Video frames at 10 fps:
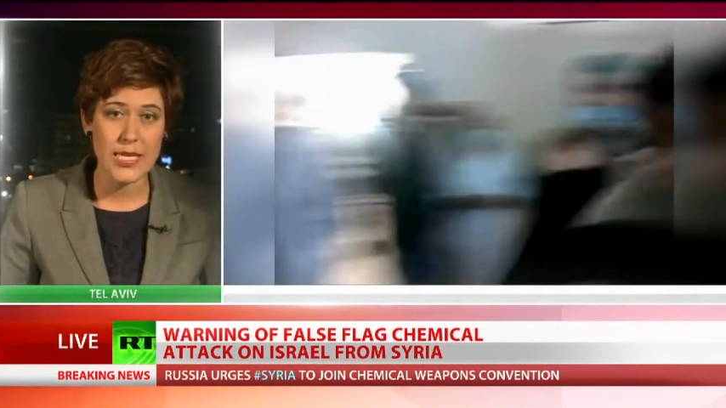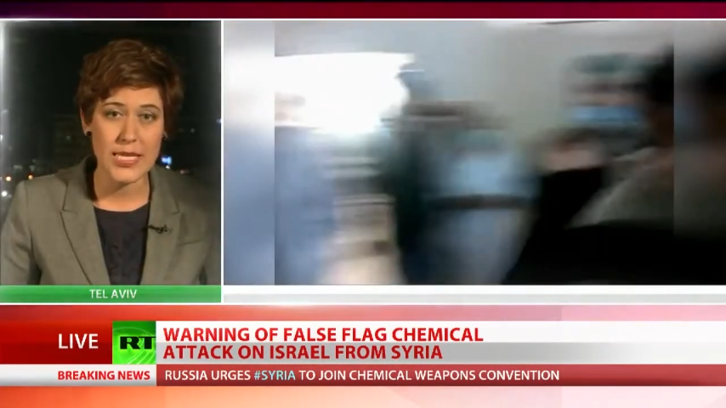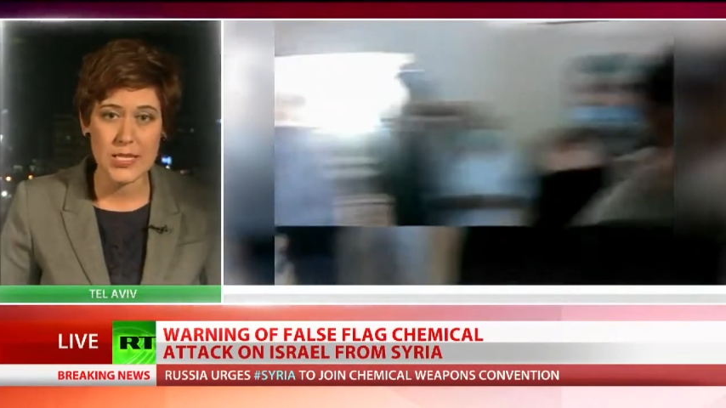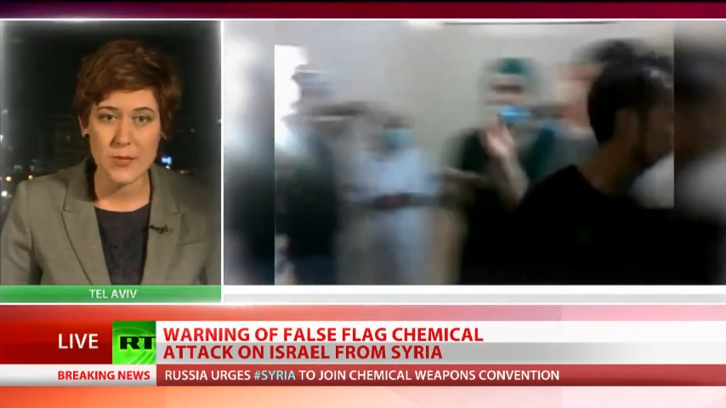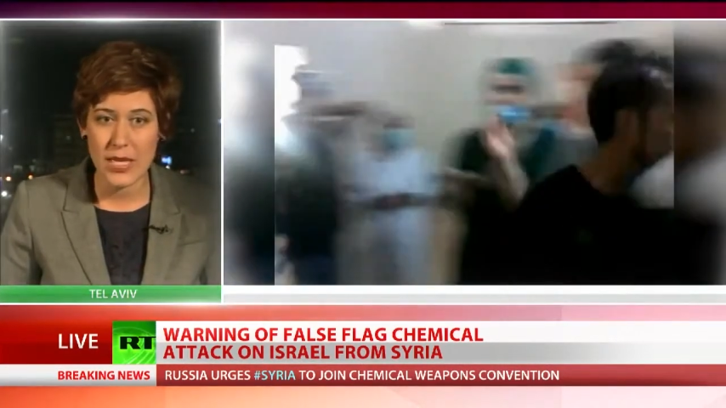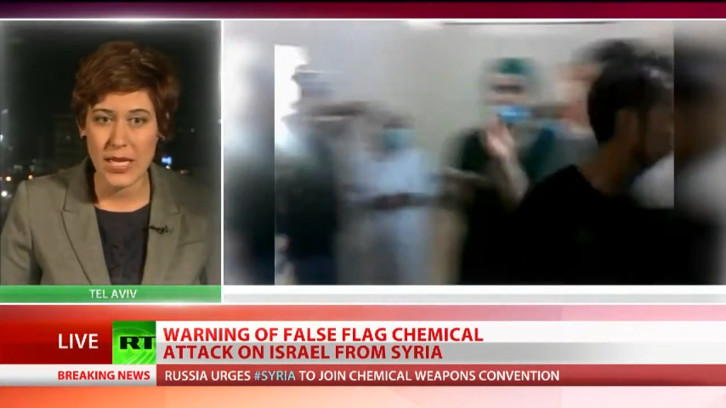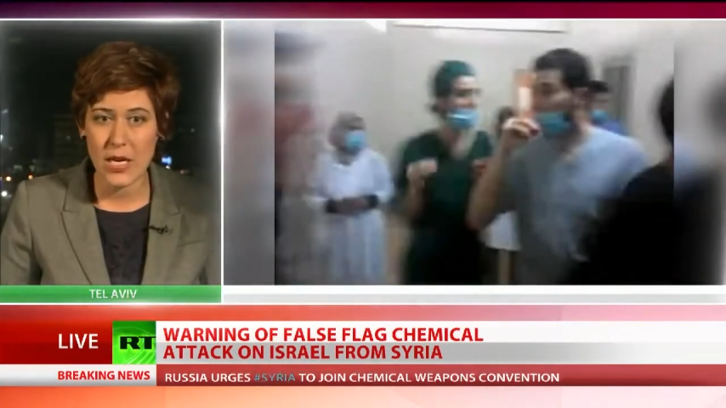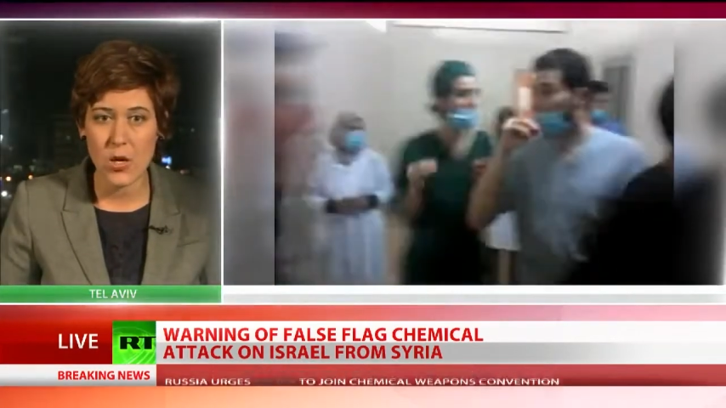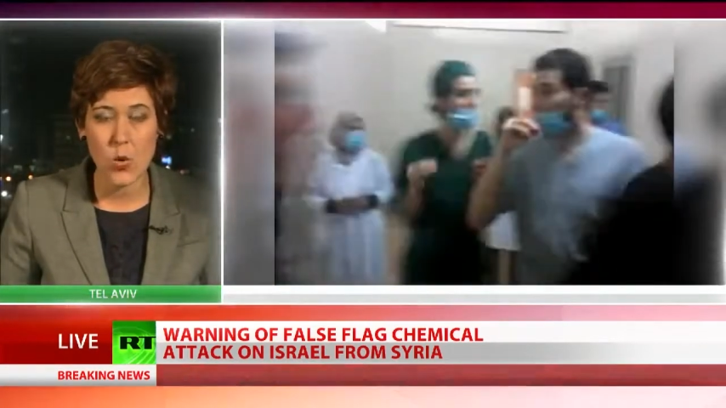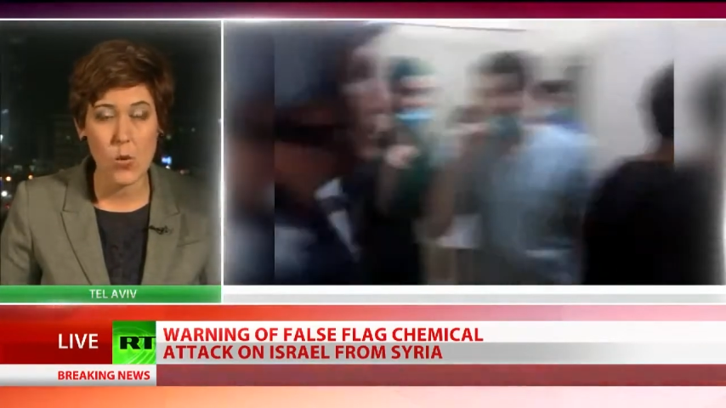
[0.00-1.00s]
that
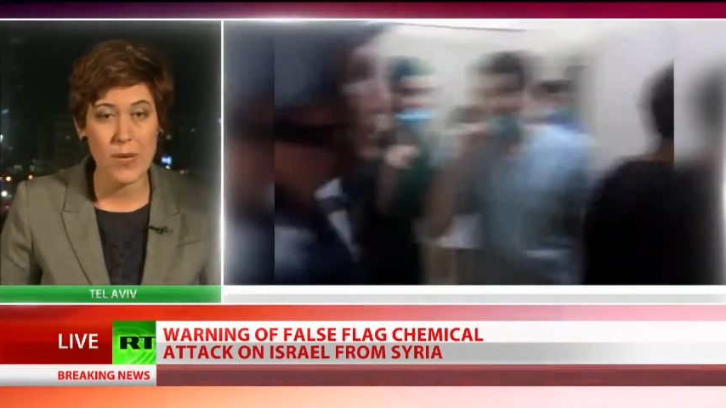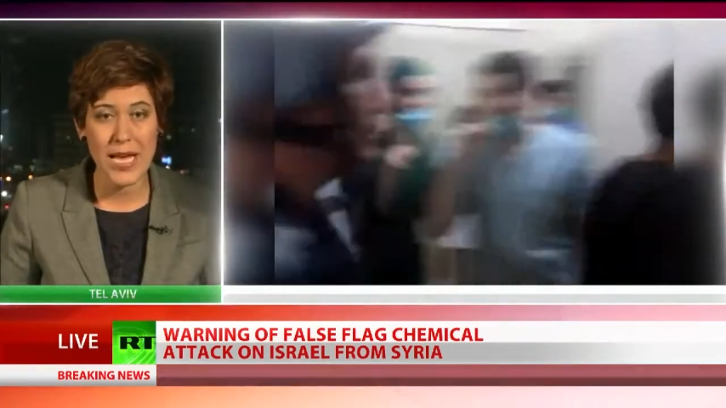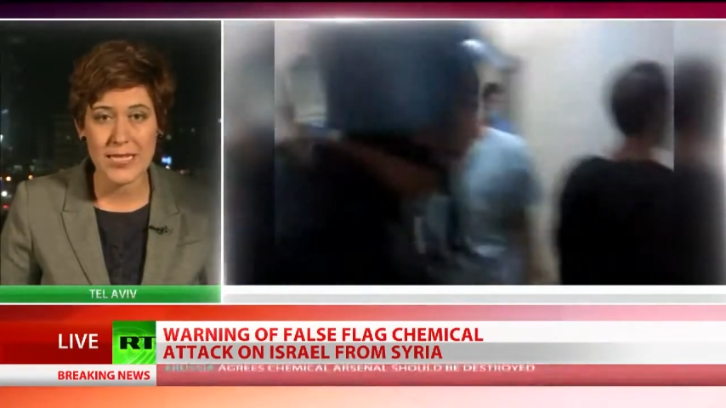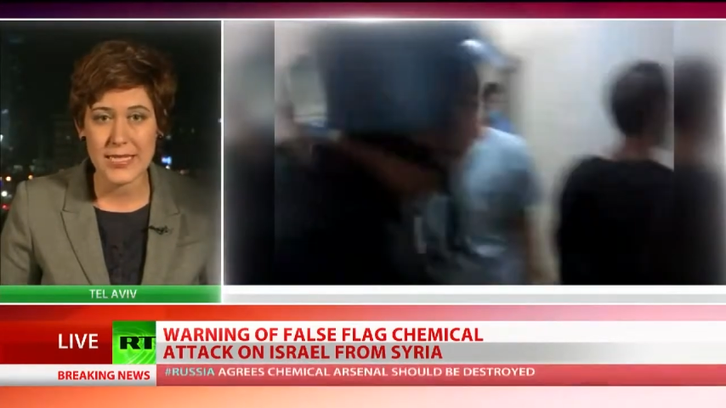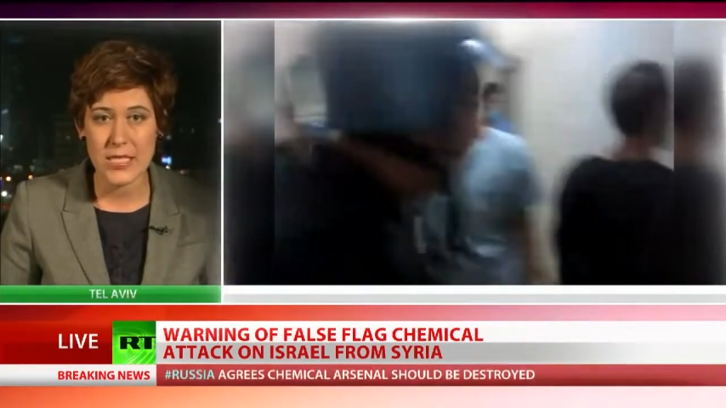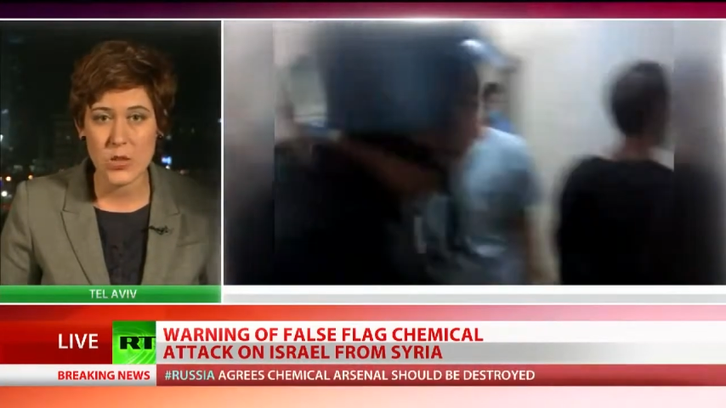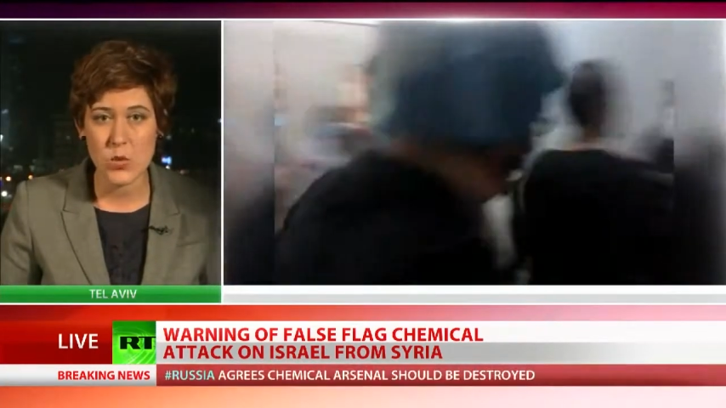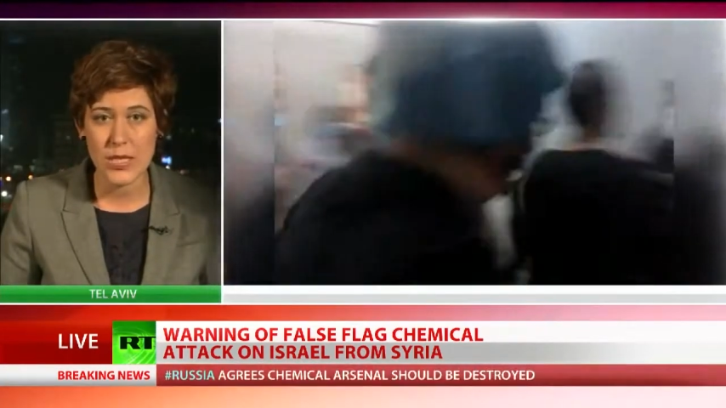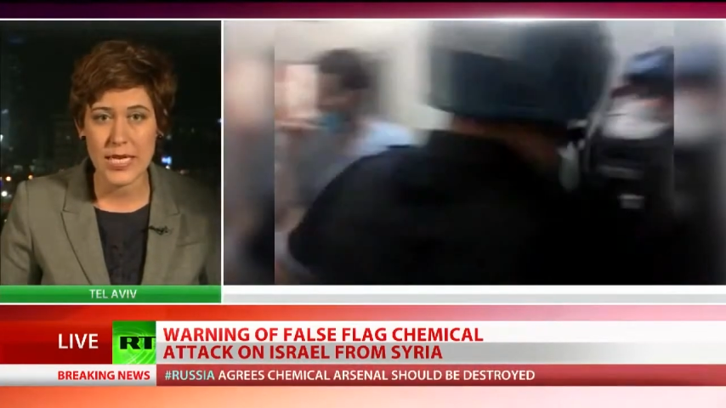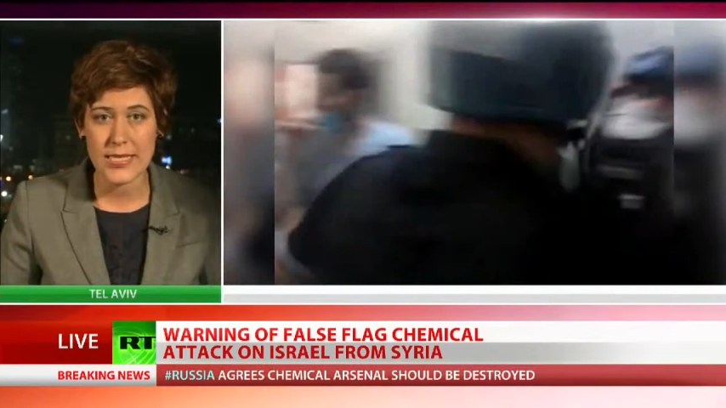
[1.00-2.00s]
Hezbollah or Palestinian
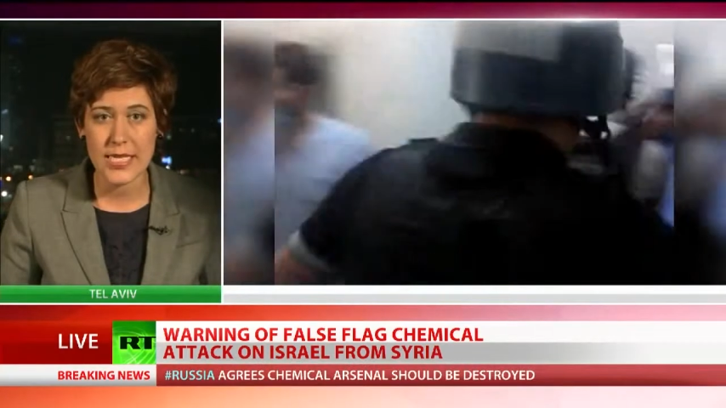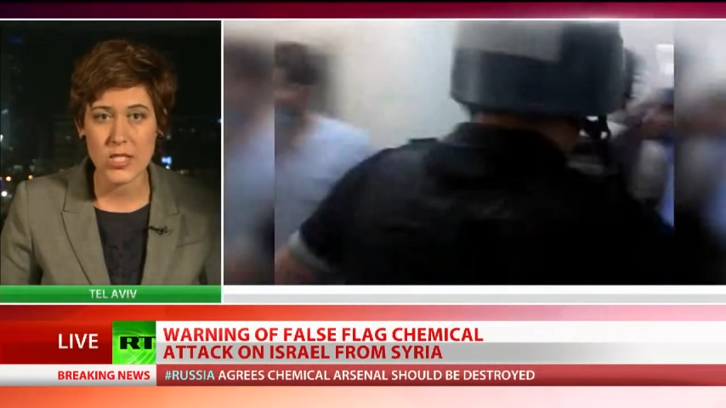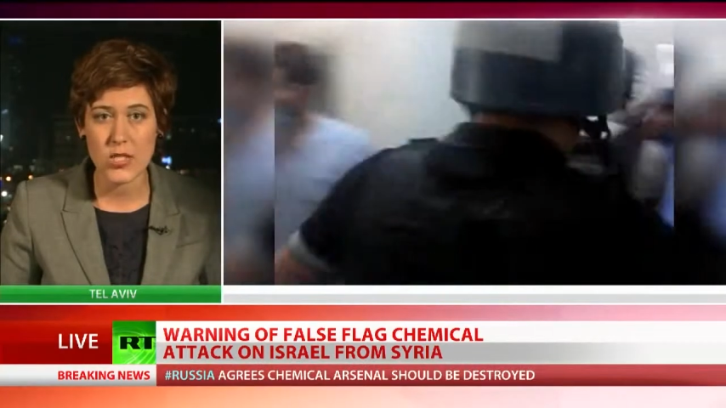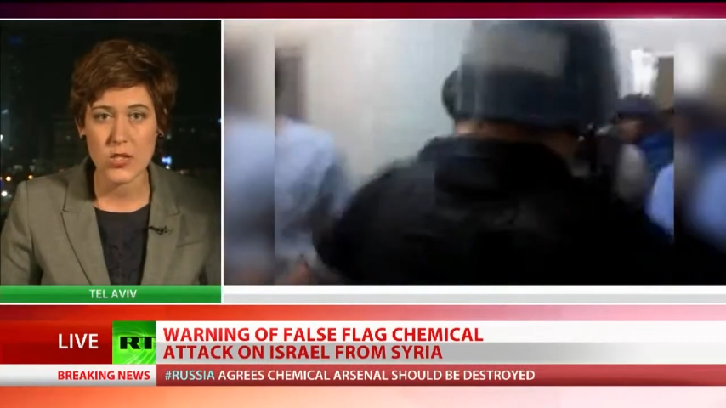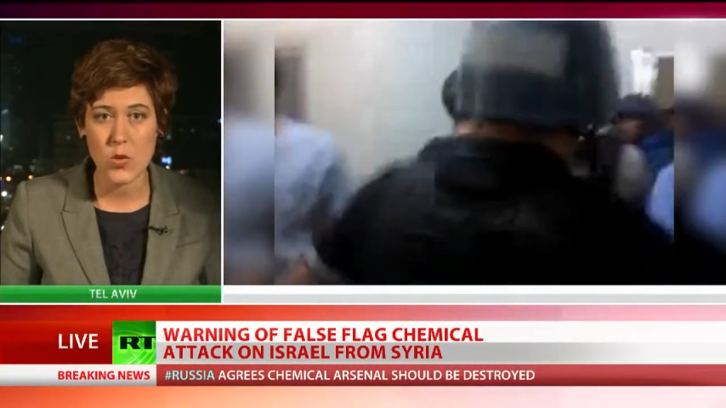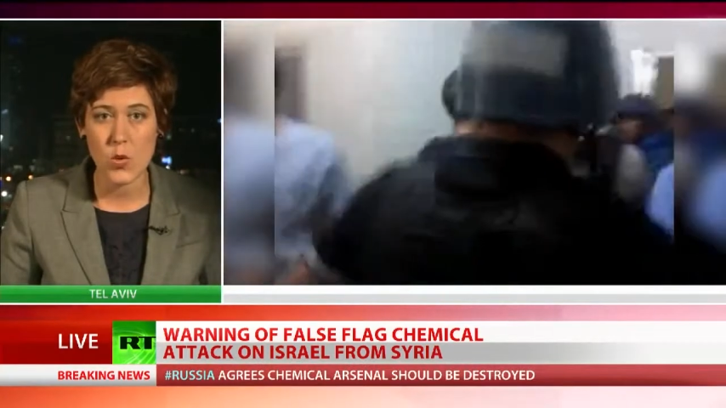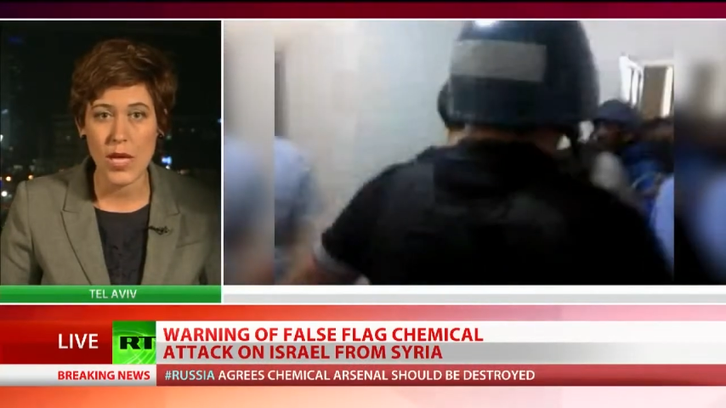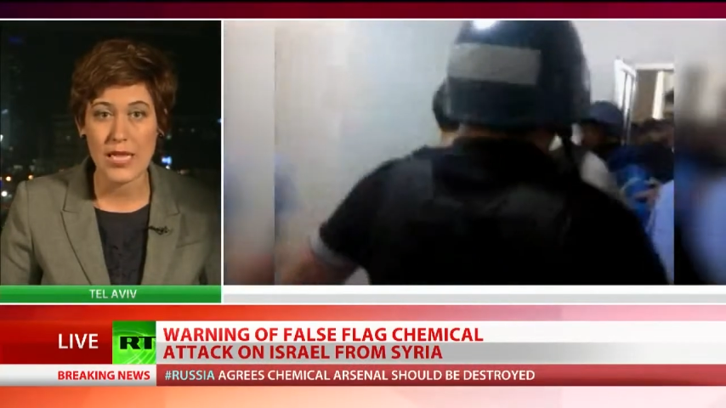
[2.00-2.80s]
organizations or